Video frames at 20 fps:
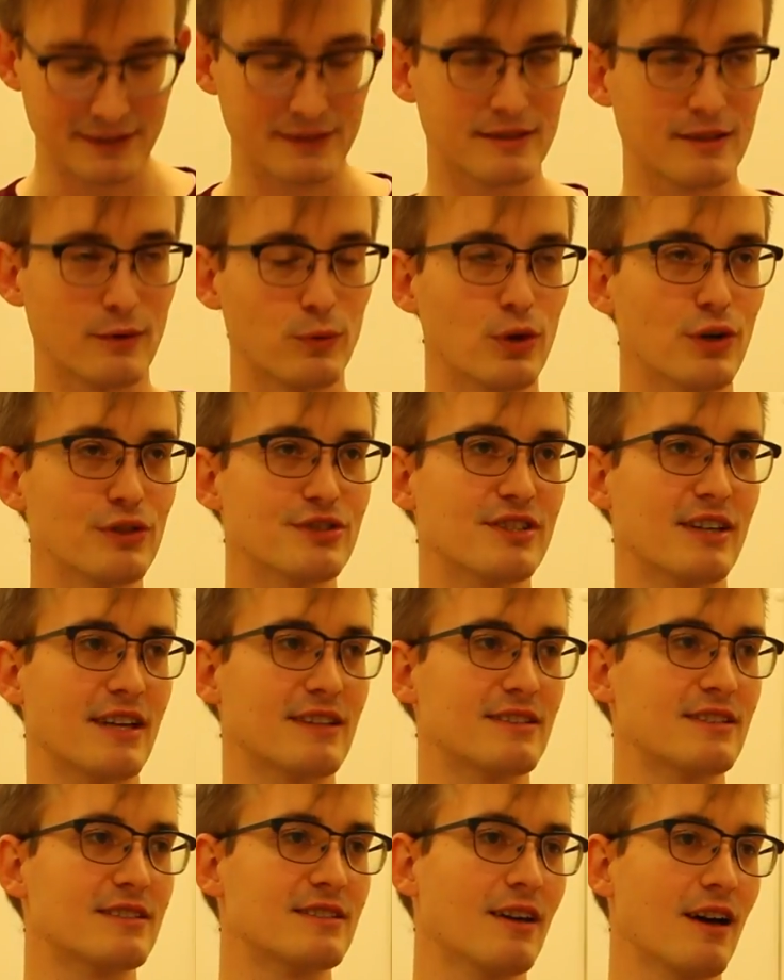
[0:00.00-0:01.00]
there was,
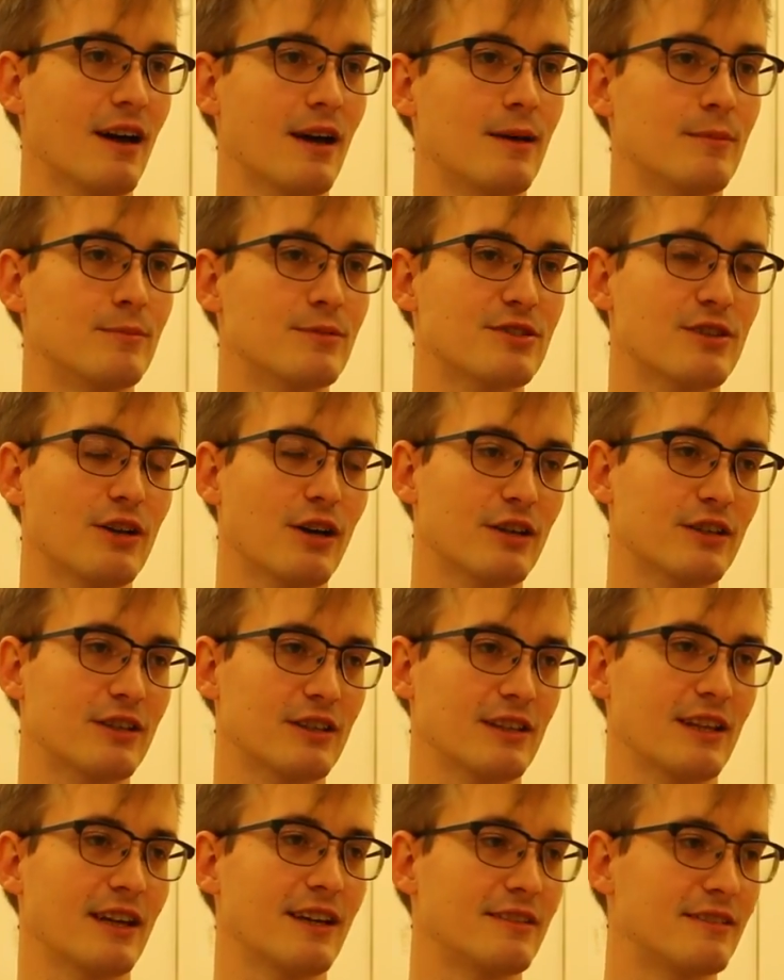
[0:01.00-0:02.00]
at the time,
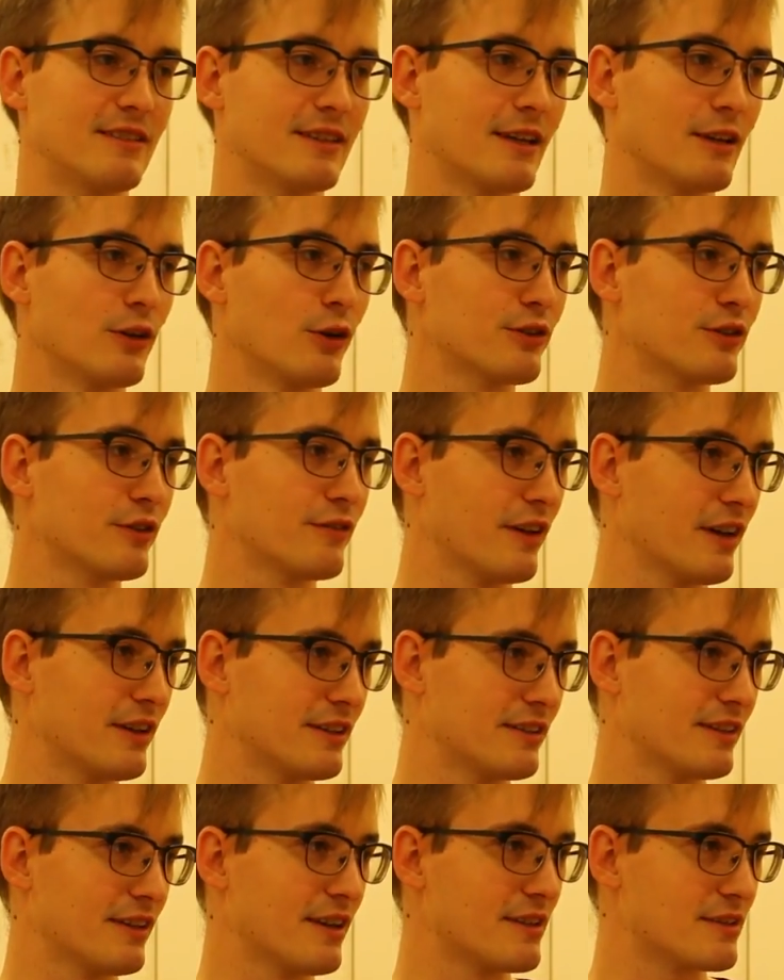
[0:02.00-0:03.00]
circulating a lot of
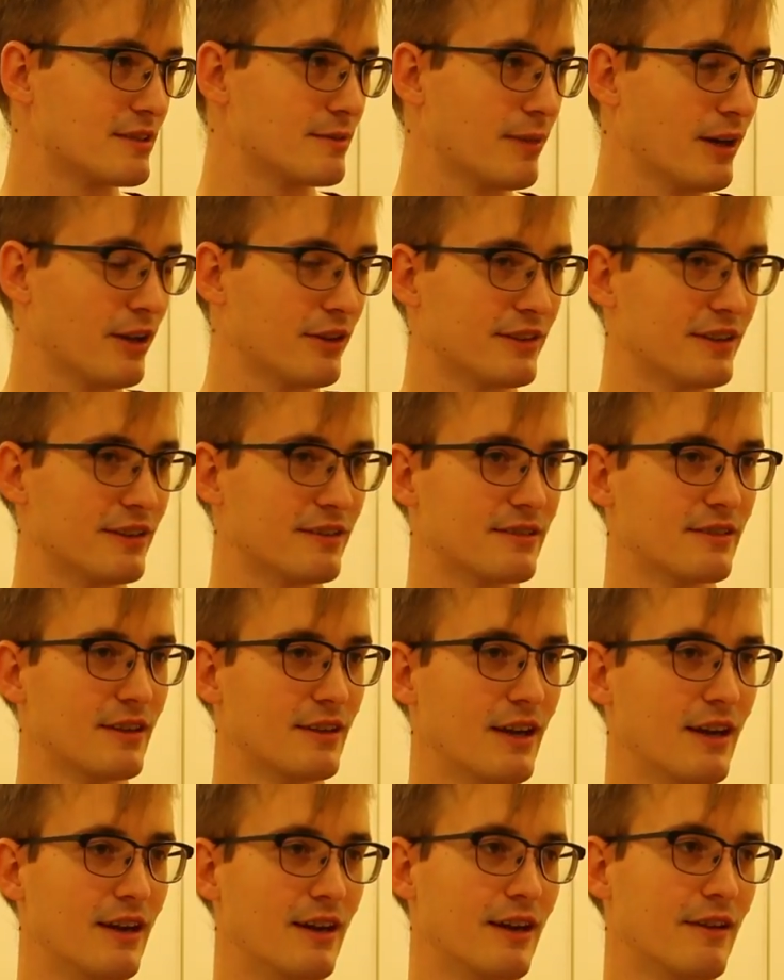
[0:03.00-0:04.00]
ideas about this.
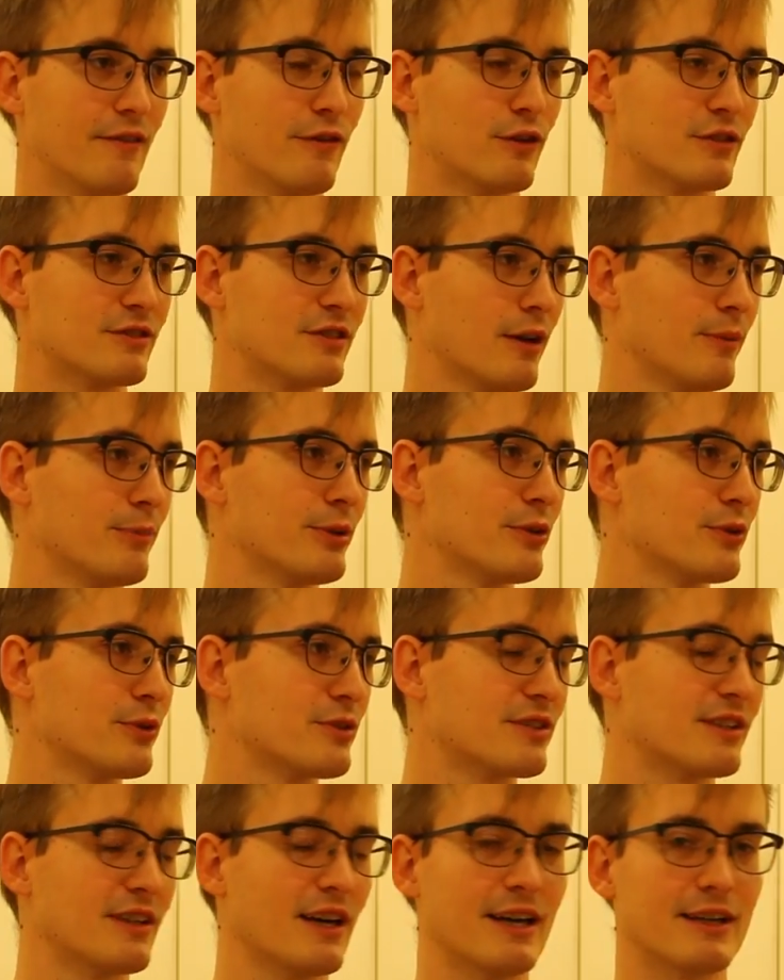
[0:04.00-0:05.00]
For example, there
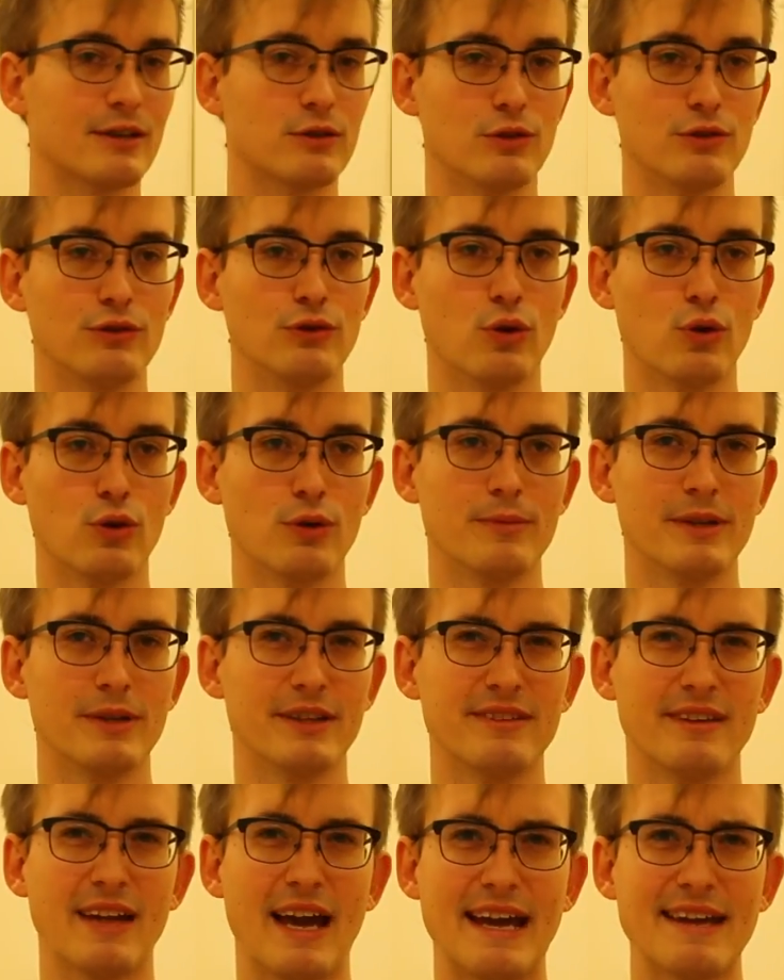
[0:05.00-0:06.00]
was a guy called
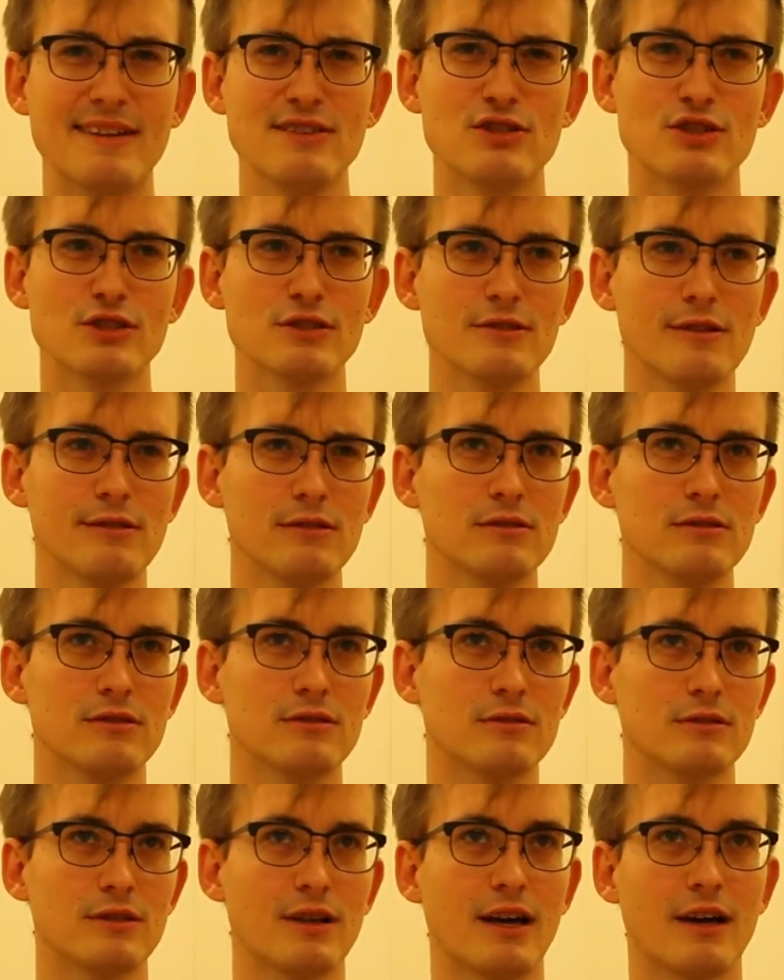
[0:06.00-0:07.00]
Norman Angel,
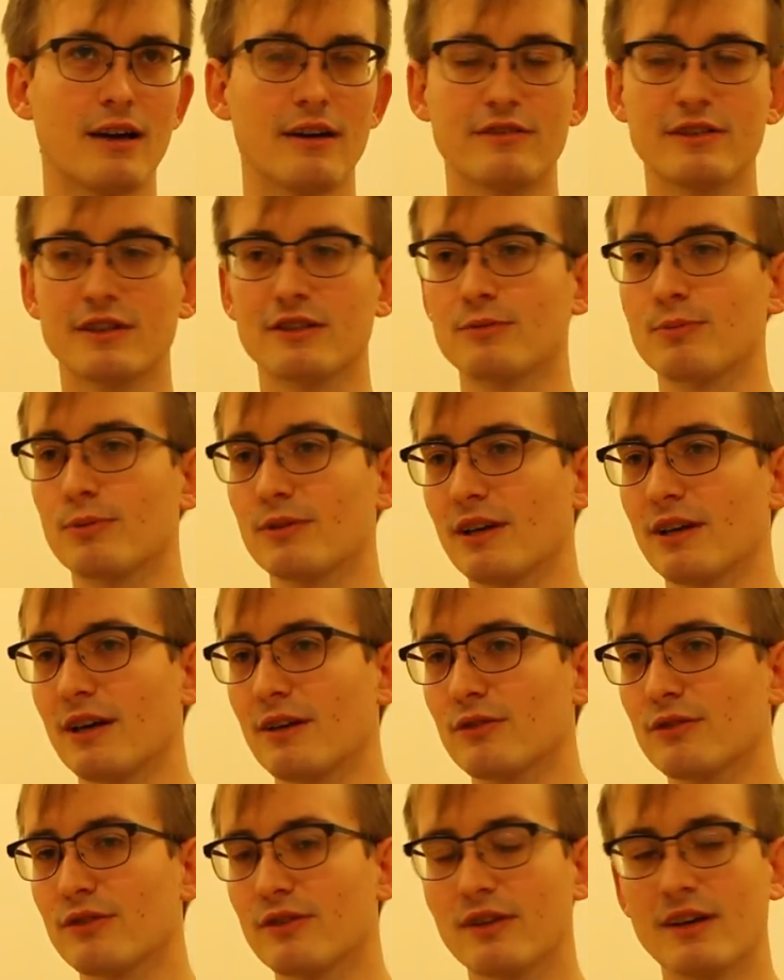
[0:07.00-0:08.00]
I think it's
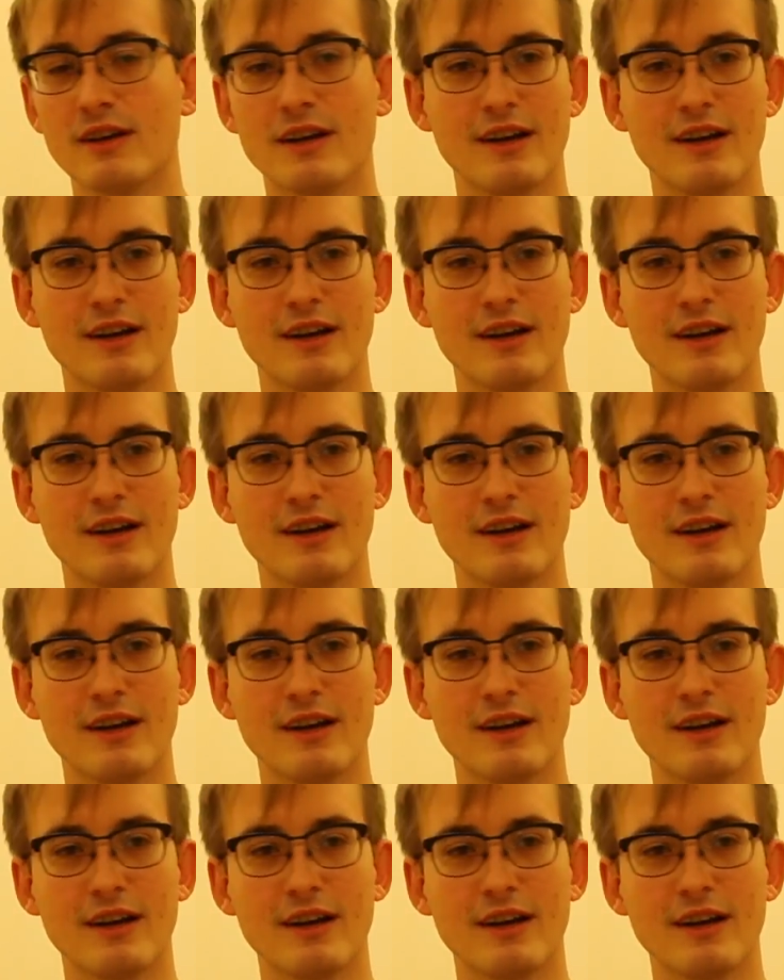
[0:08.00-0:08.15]
pronounced,